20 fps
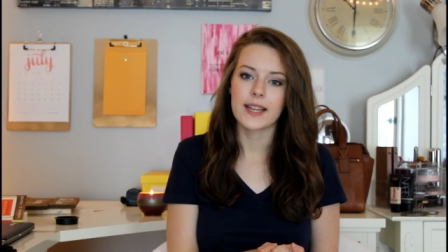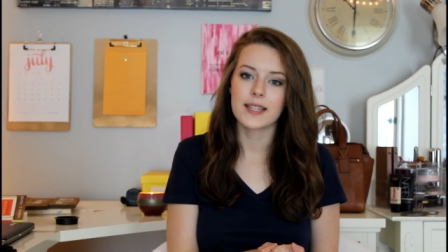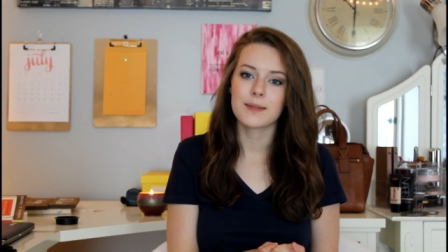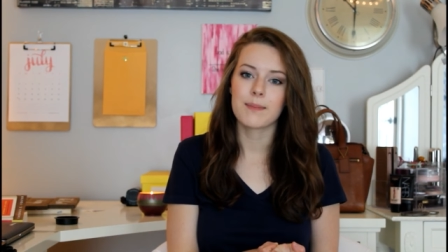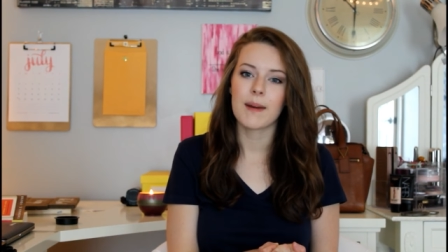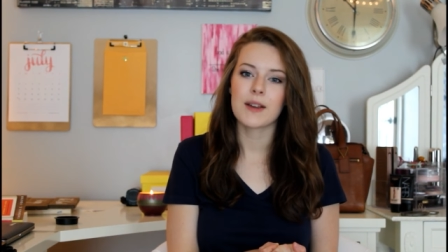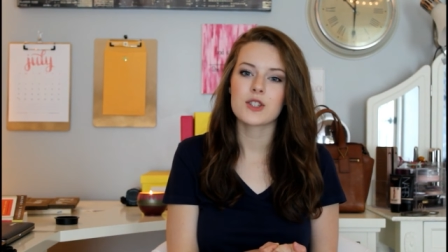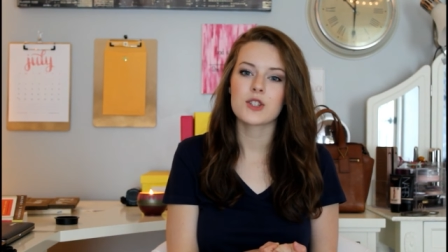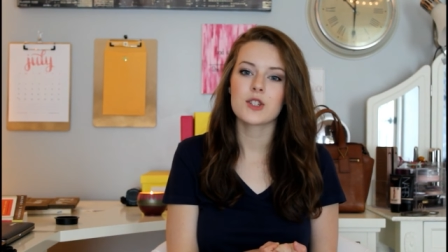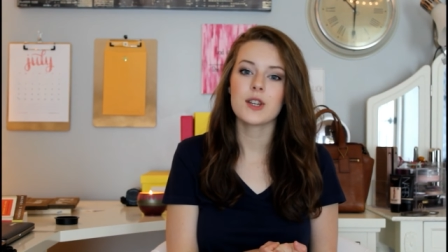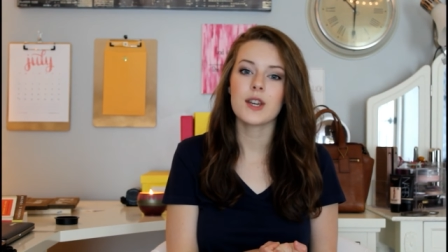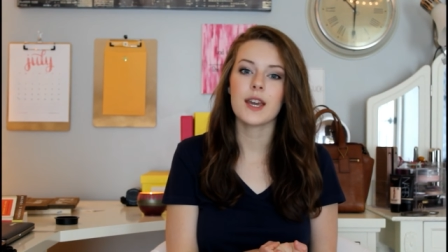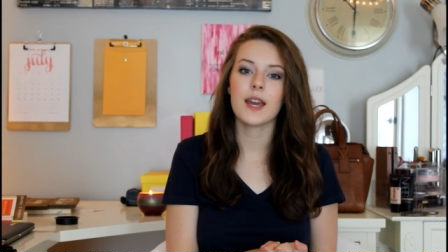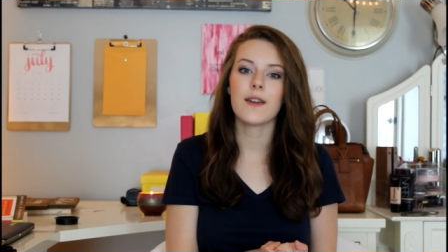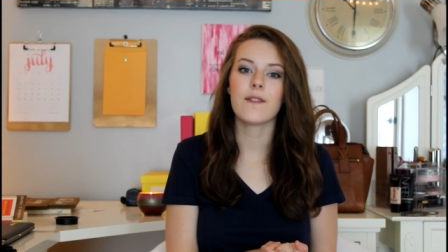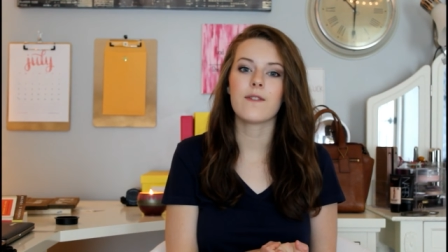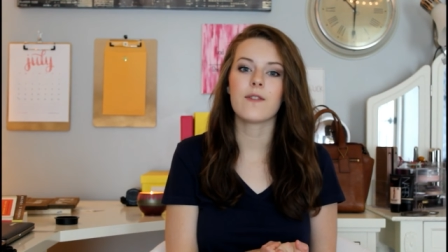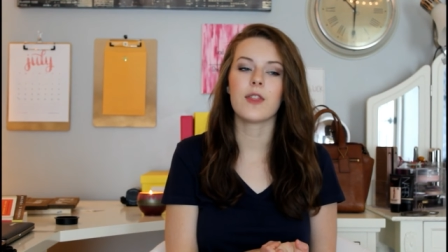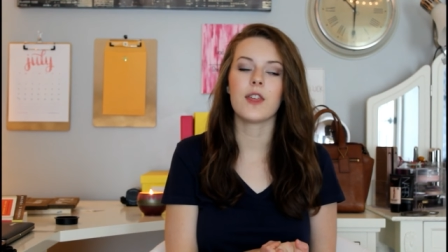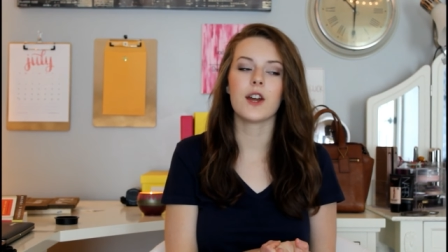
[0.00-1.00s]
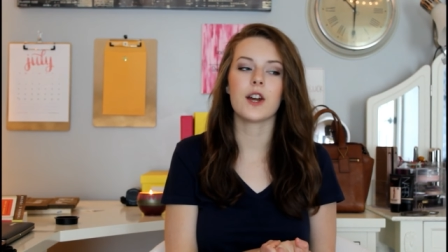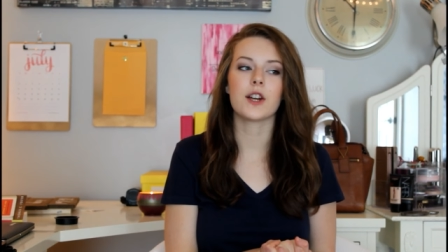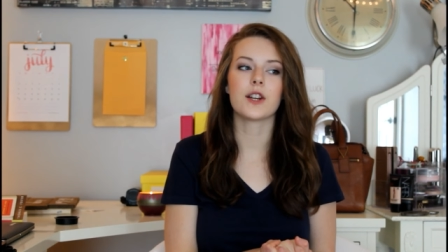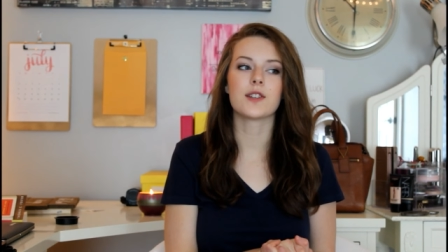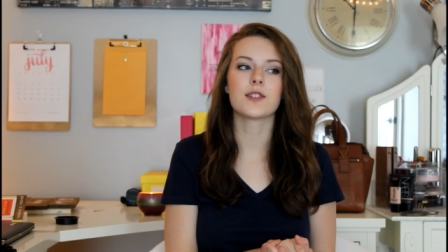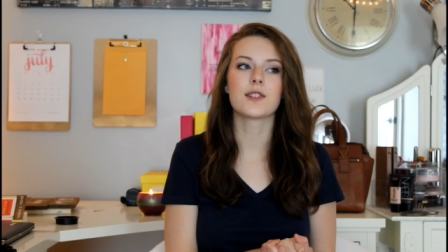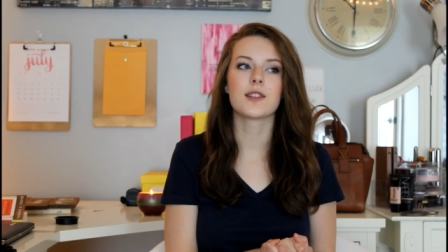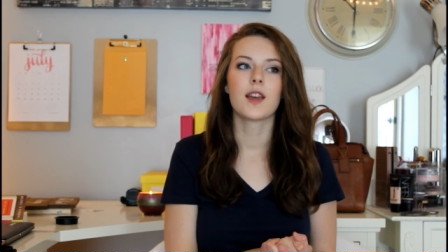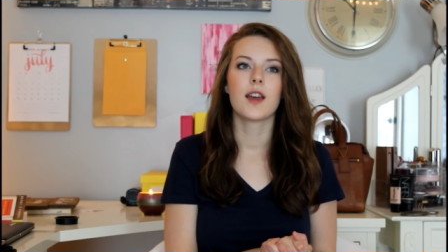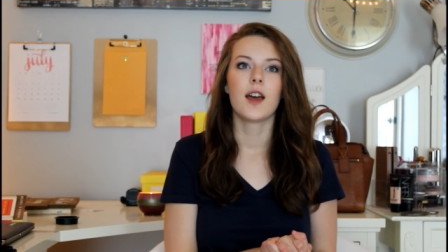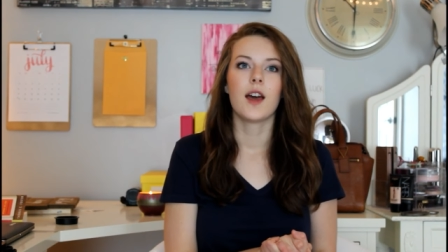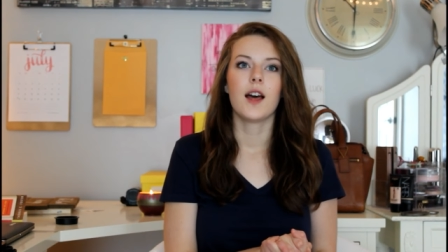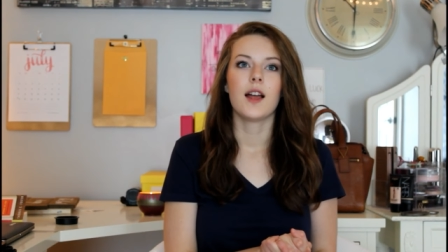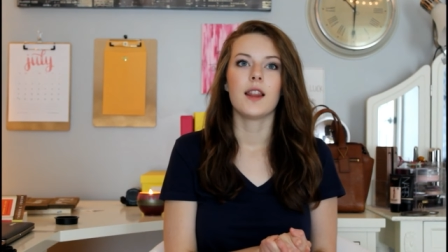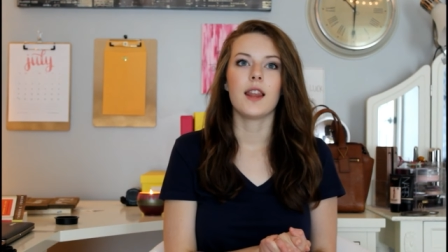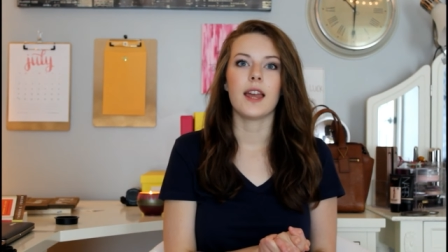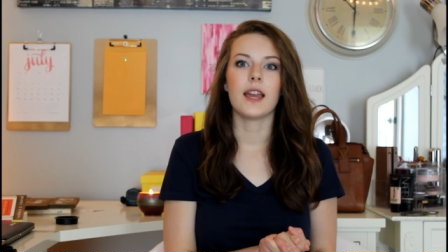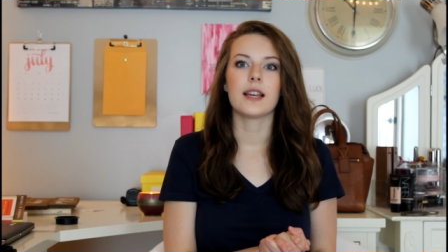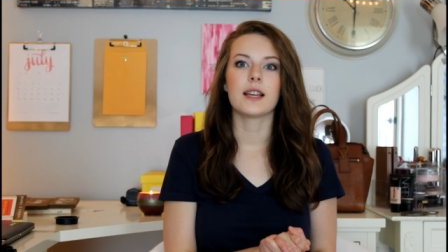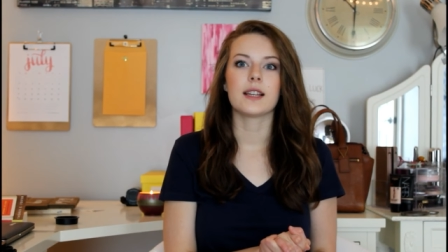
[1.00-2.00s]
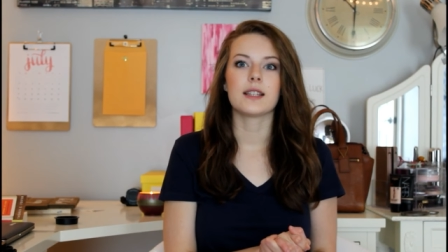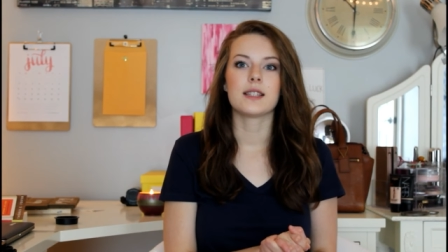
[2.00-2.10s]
especially if there's like